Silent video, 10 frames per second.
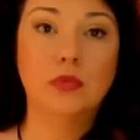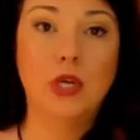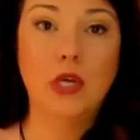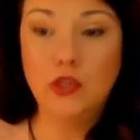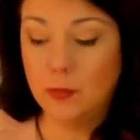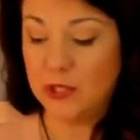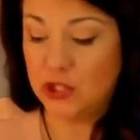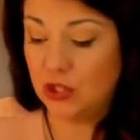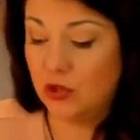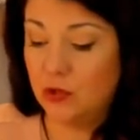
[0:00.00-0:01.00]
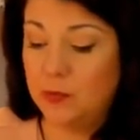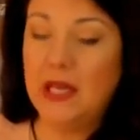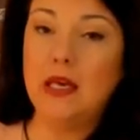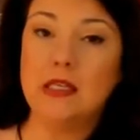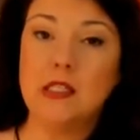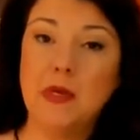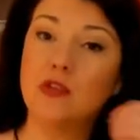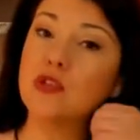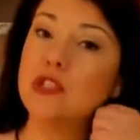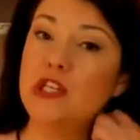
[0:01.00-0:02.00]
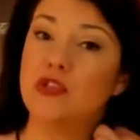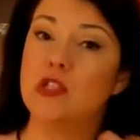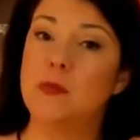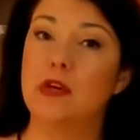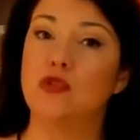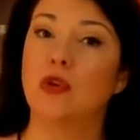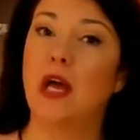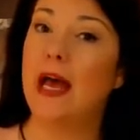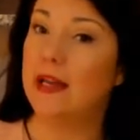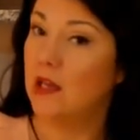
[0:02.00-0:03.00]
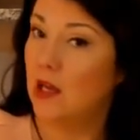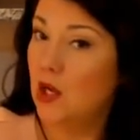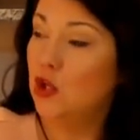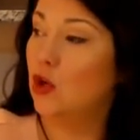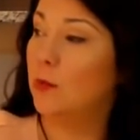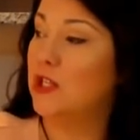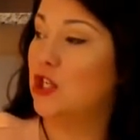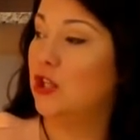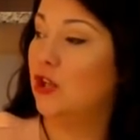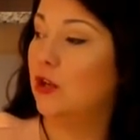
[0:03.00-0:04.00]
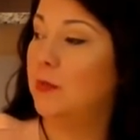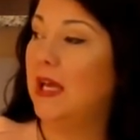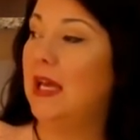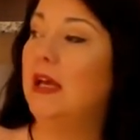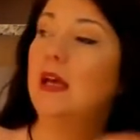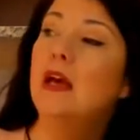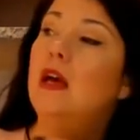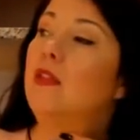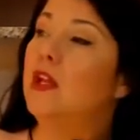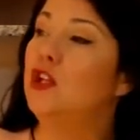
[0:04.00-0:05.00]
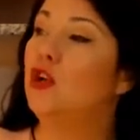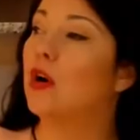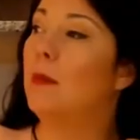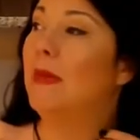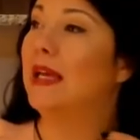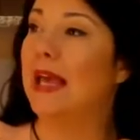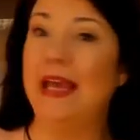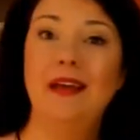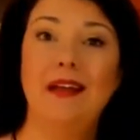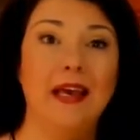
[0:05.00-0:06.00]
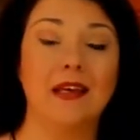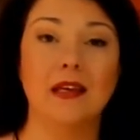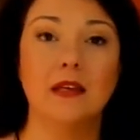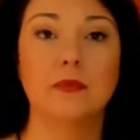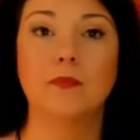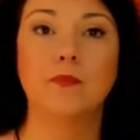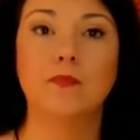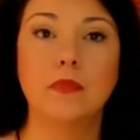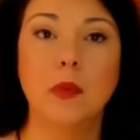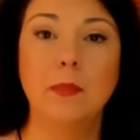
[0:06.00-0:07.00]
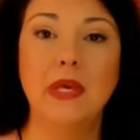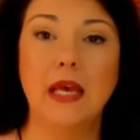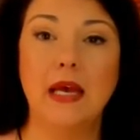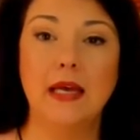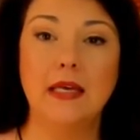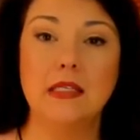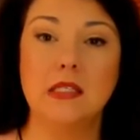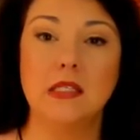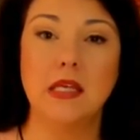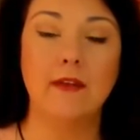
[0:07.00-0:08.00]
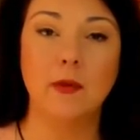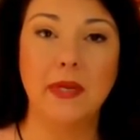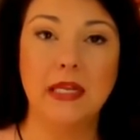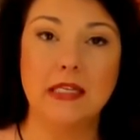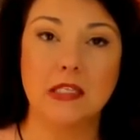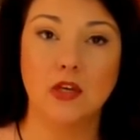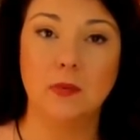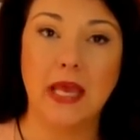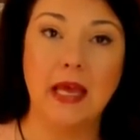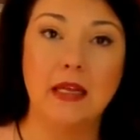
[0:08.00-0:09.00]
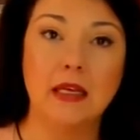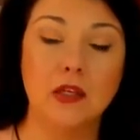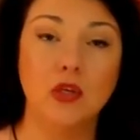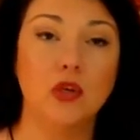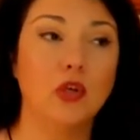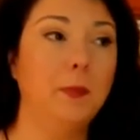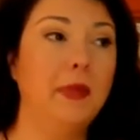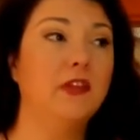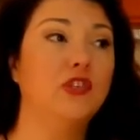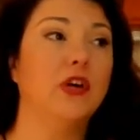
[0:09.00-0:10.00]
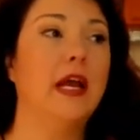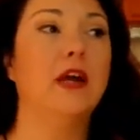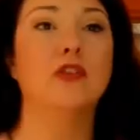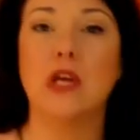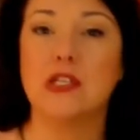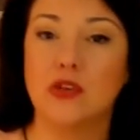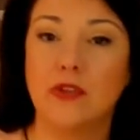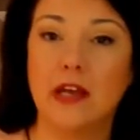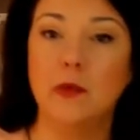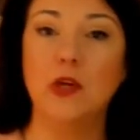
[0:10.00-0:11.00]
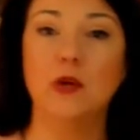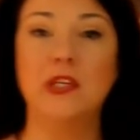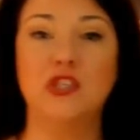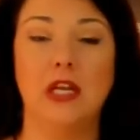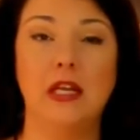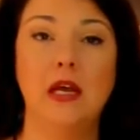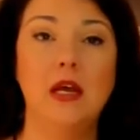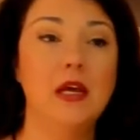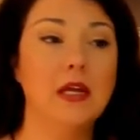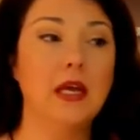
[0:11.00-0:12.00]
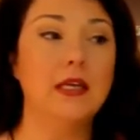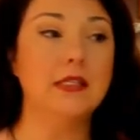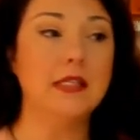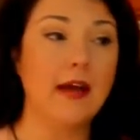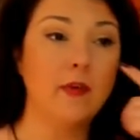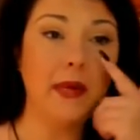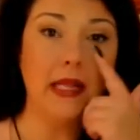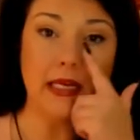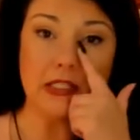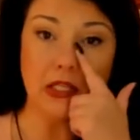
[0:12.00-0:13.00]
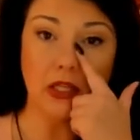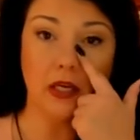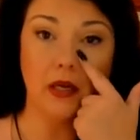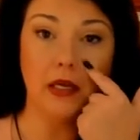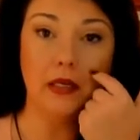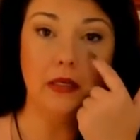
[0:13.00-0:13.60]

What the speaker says: Your mission could be a spiritual teacher, a spiritual guide. Your mission could be that you're a mechanic, because everybody needs a good mechanic. It could be that you're a hairdresser. That could be your mission, because everybody likes to look good.